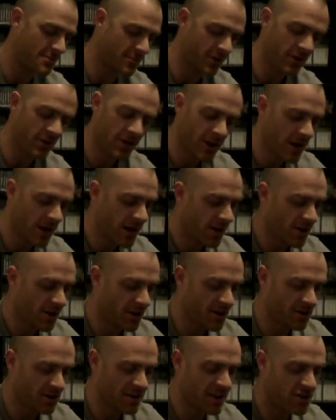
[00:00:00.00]
But the
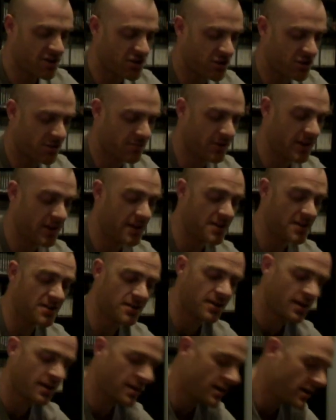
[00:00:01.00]
condition of
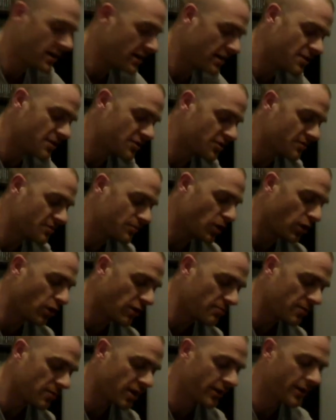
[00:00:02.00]
this is just
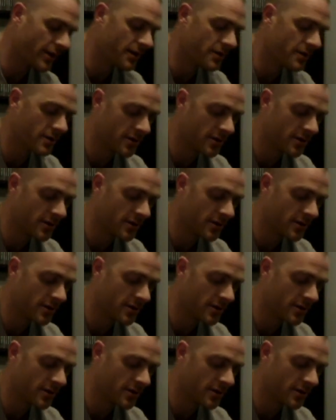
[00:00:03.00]
mind-blowing.